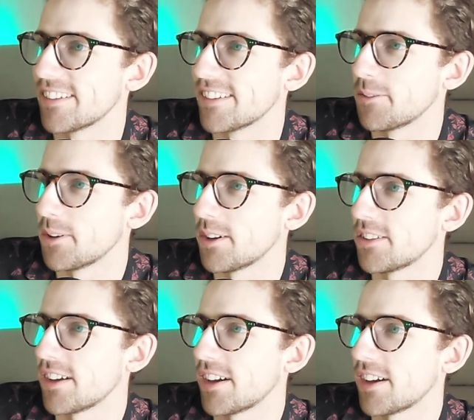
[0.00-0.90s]
Well
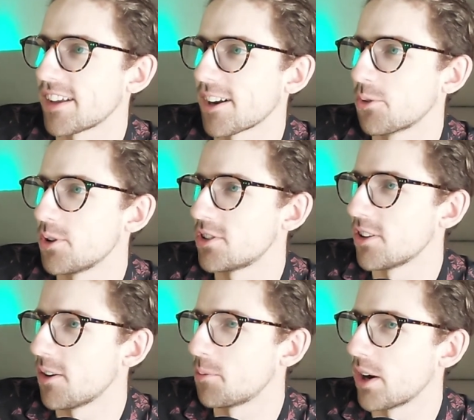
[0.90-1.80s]
done. Is that
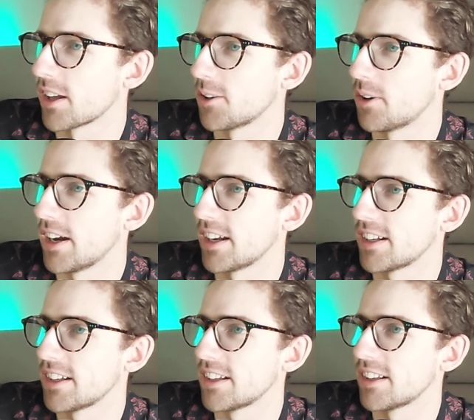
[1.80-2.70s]
Gruccio breaking away?
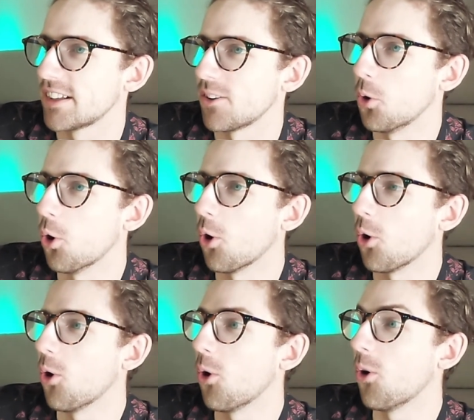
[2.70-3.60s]

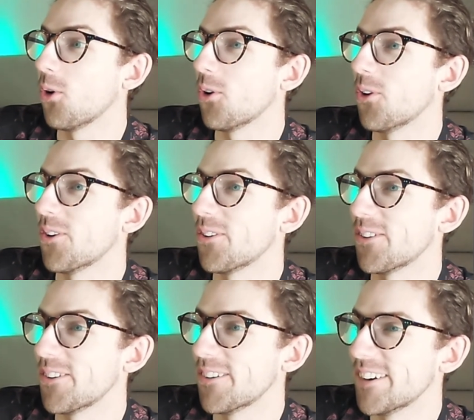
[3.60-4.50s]

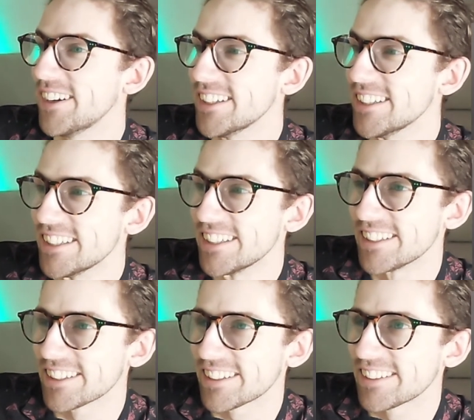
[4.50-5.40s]
Oh,
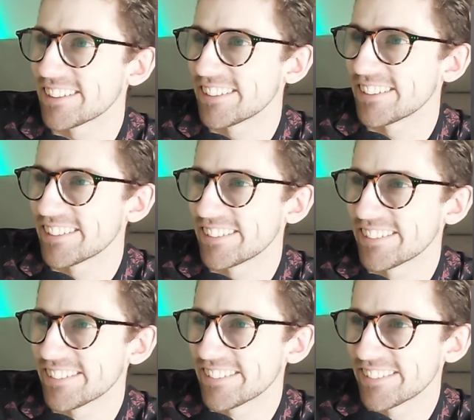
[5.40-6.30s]

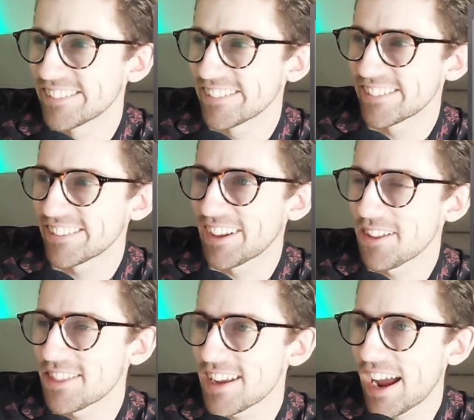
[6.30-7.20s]
dude.
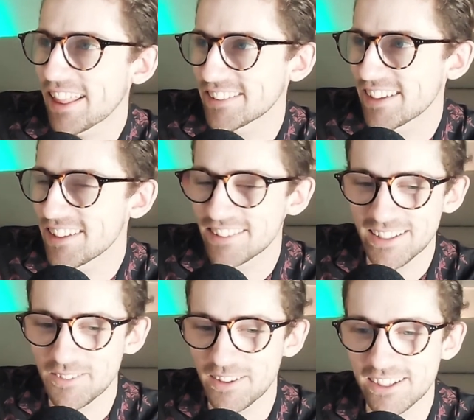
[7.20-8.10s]
I think Alex King's
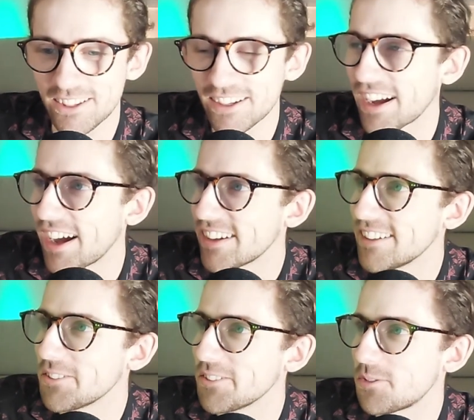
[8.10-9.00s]
thinking about the yellow card.
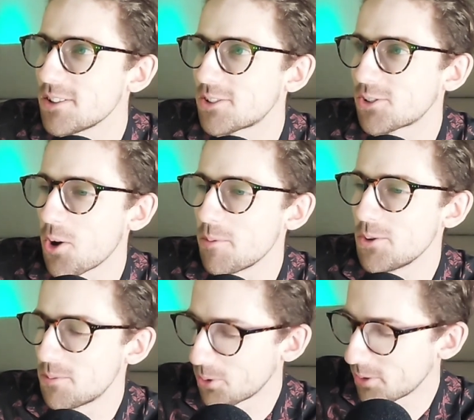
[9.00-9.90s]
It was Finn Sermon
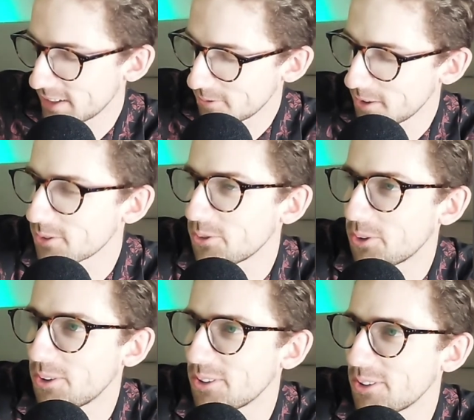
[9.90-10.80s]
who brought down Wenzel
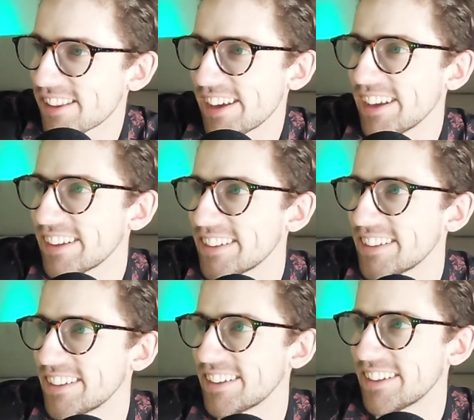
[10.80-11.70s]
Halls there.
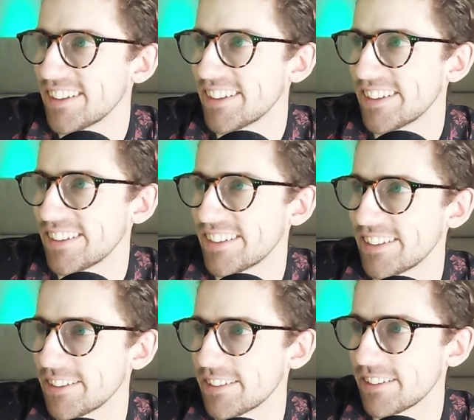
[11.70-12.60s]

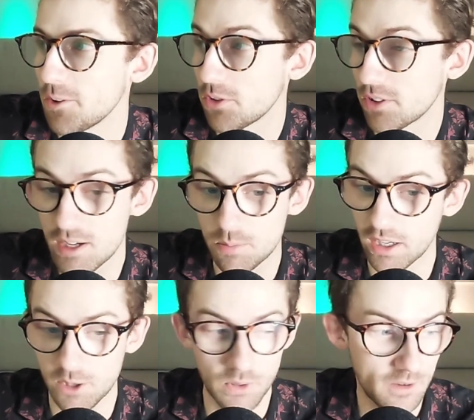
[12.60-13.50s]
He was going to
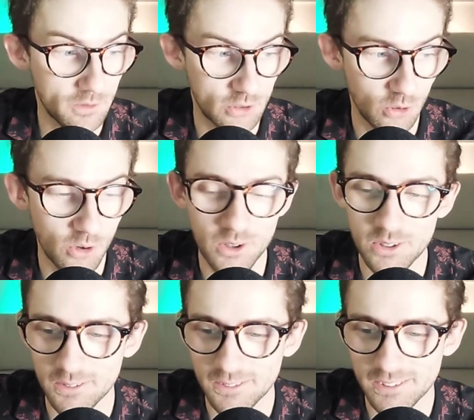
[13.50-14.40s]
break away for
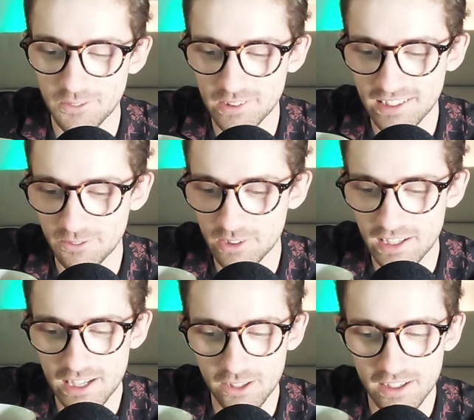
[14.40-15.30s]
sure. Was
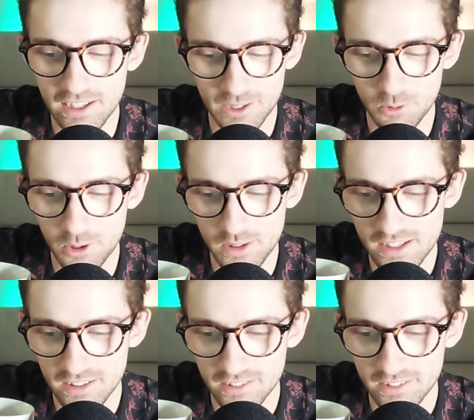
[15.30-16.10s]
that yellow card worthy?